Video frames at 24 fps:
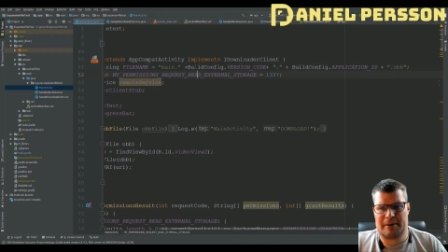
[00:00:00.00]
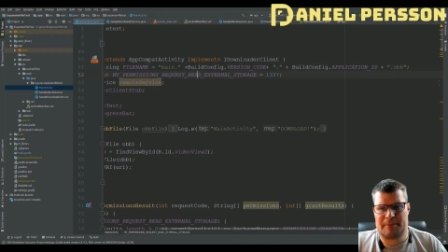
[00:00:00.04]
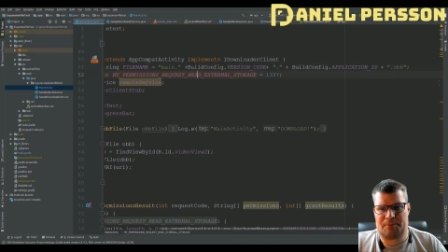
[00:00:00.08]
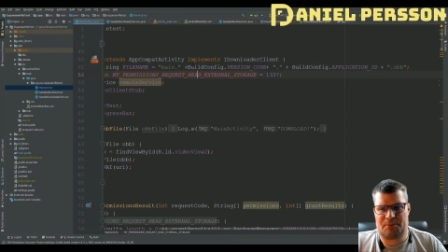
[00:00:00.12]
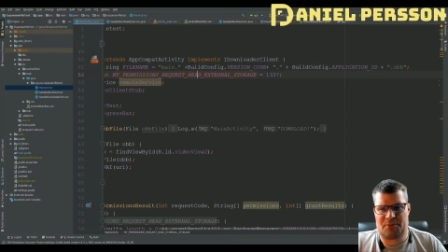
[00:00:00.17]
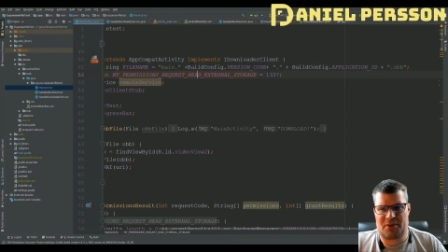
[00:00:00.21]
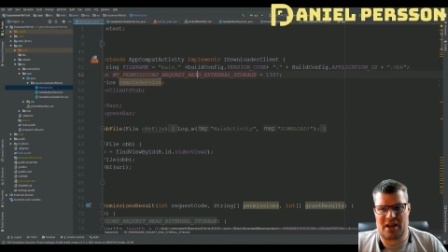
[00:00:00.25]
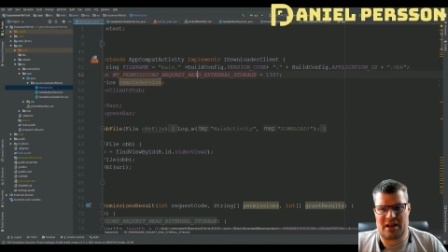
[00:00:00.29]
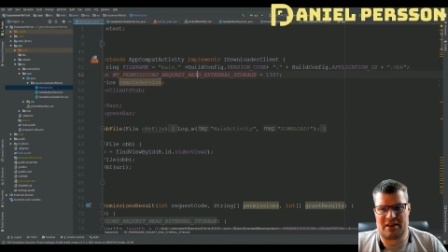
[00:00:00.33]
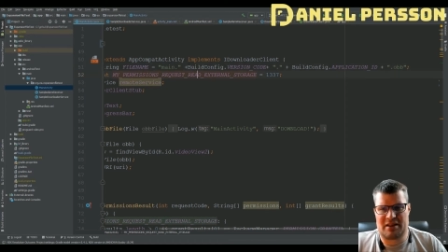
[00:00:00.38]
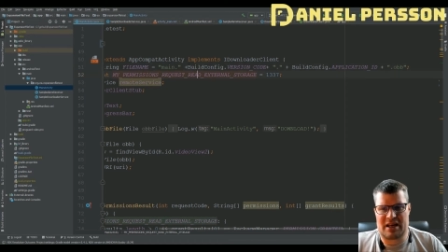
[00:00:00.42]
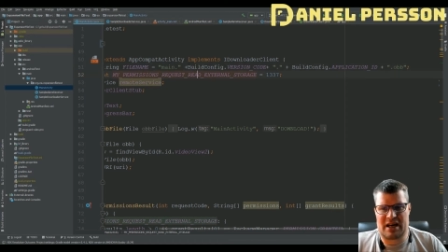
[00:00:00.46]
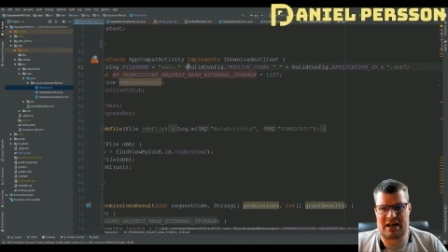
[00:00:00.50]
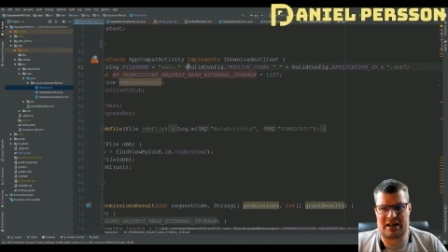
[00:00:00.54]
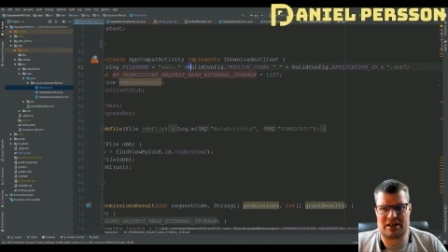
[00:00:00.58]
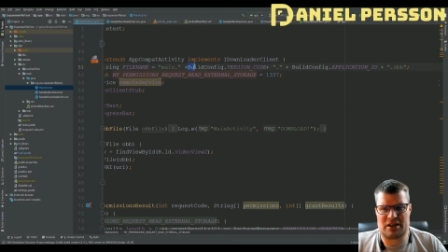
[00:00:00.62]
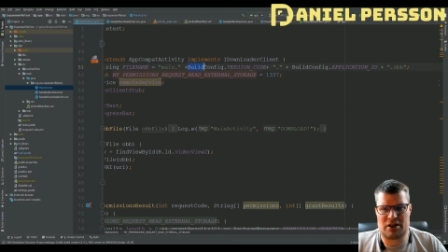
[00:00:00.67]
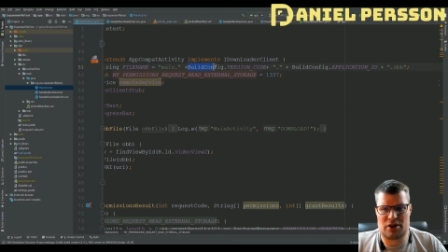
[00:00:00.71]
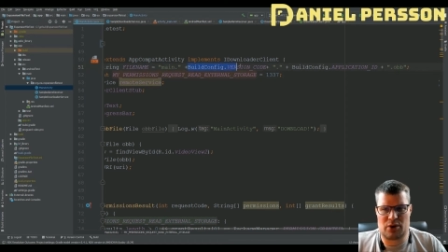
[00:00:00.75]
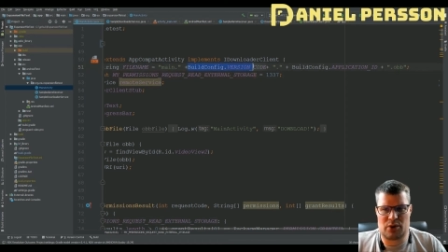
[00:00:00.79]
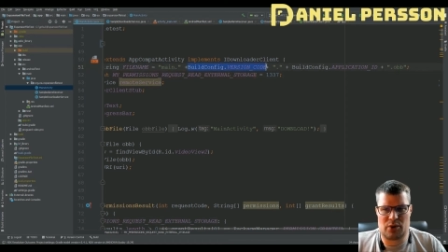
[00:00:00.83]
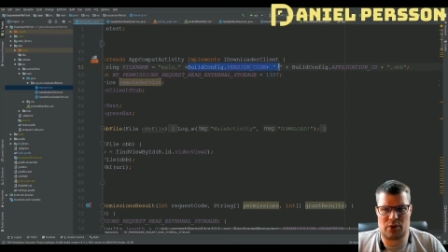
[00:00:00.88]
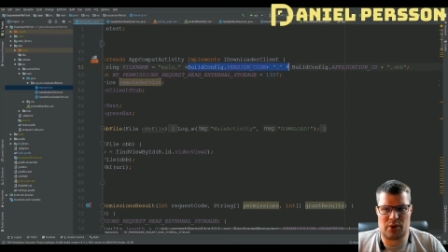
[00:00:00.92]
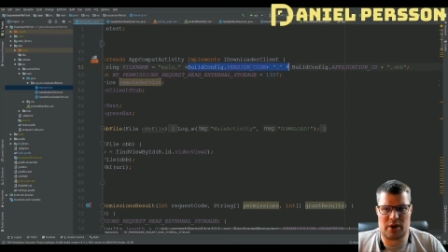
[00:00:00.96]
and then
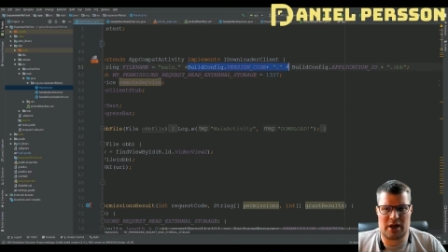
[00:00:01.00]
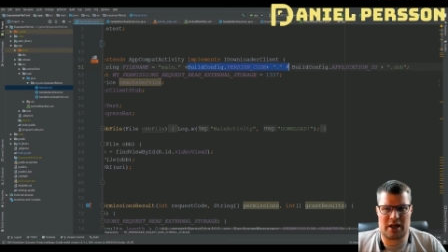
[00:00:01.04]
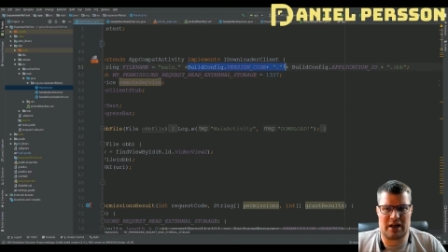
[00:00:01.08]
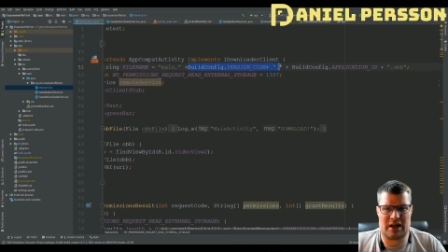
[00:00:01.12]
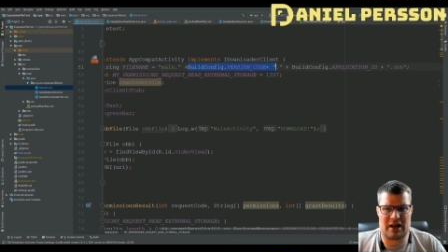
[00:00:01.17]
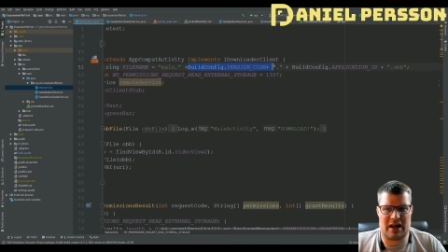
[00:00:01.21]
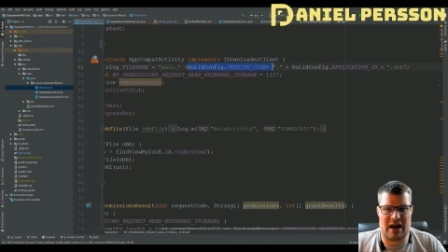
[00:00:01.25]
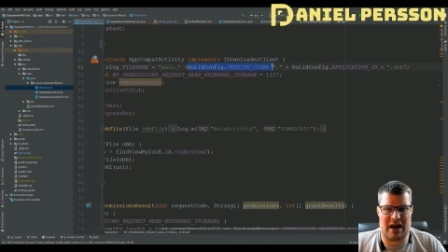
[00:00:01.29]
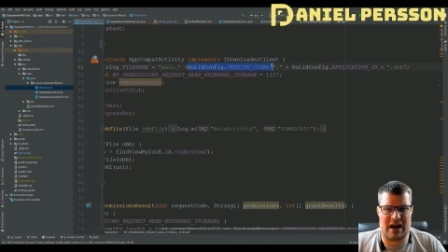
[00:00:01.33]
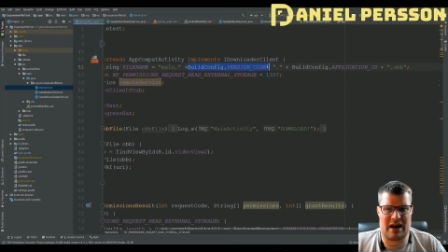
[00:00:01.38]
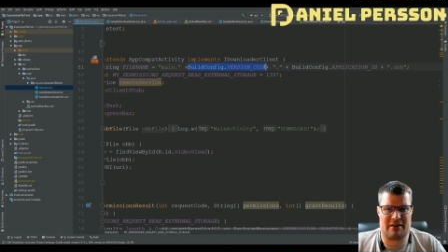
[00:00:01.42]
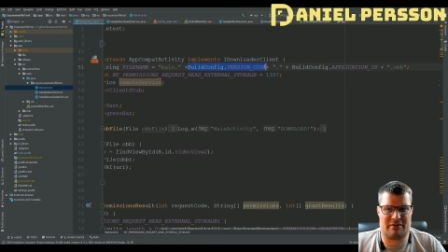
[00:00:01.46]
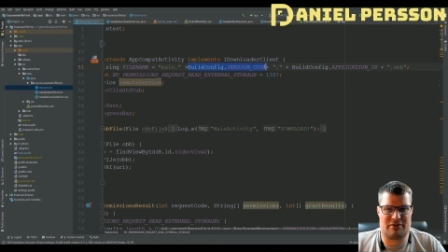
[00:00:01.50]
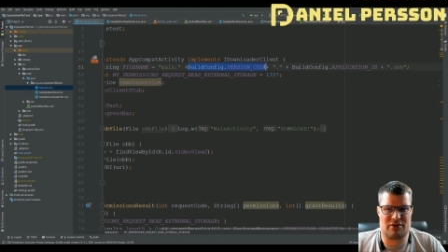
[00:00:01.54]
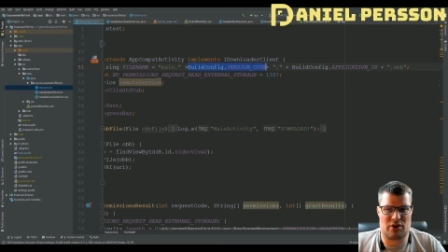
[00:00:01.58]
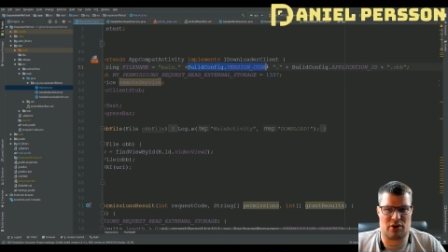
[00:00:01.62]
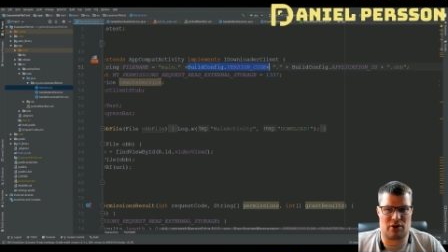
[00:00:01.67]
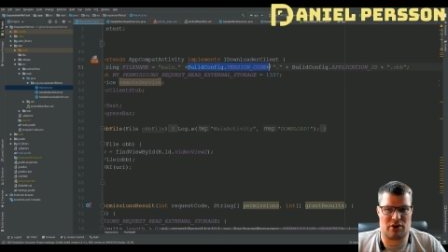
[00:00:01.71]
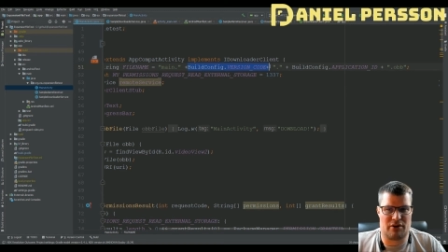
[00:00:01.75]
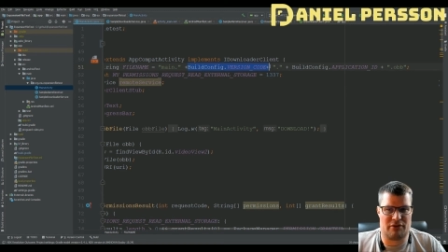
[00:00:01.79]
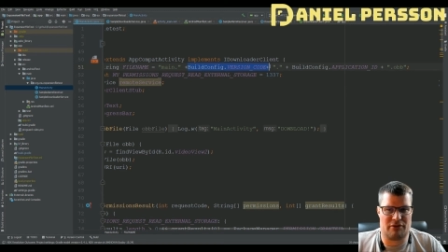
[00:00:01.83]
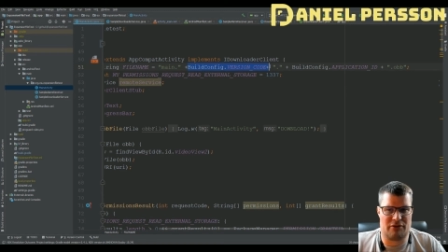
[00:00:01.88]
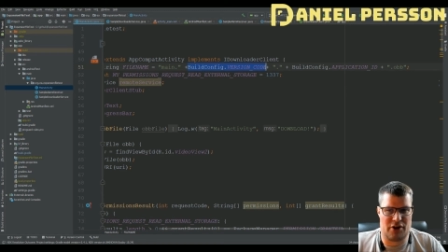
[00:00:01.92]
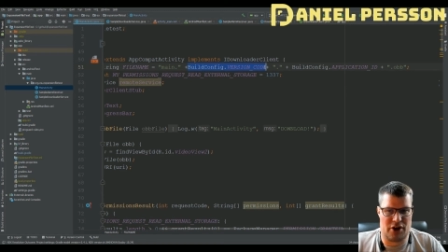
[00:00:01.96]
you will have
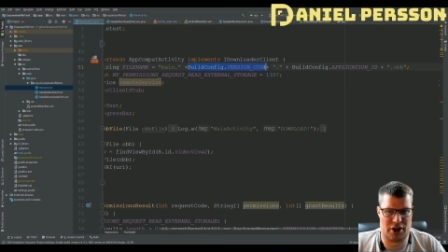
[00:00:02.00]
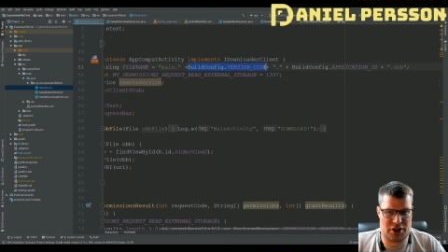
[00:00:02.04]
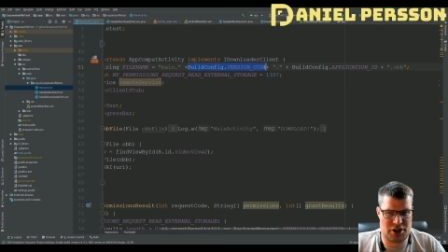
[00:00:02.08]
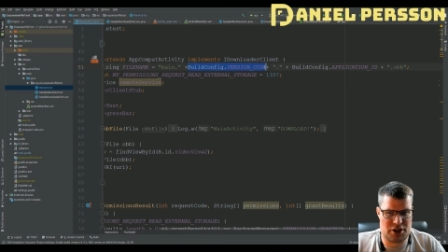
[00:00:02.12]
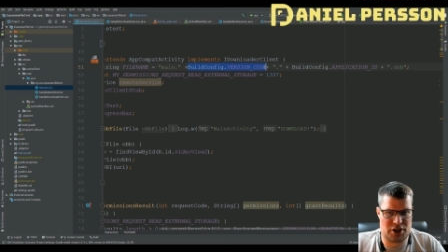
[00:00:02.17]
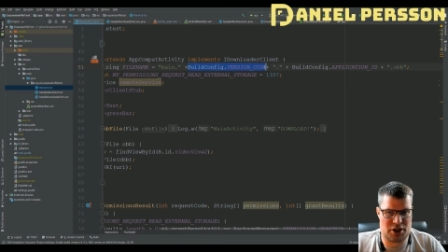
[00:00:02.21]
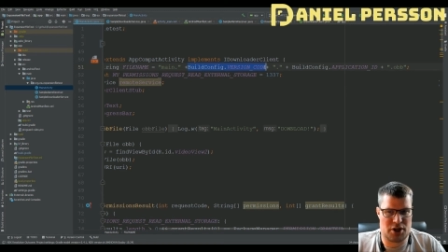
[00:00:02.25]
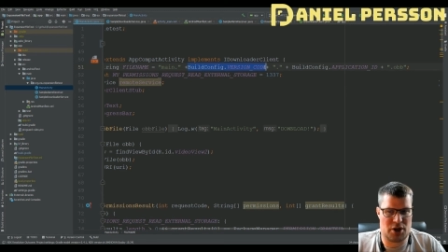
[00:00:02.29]
your version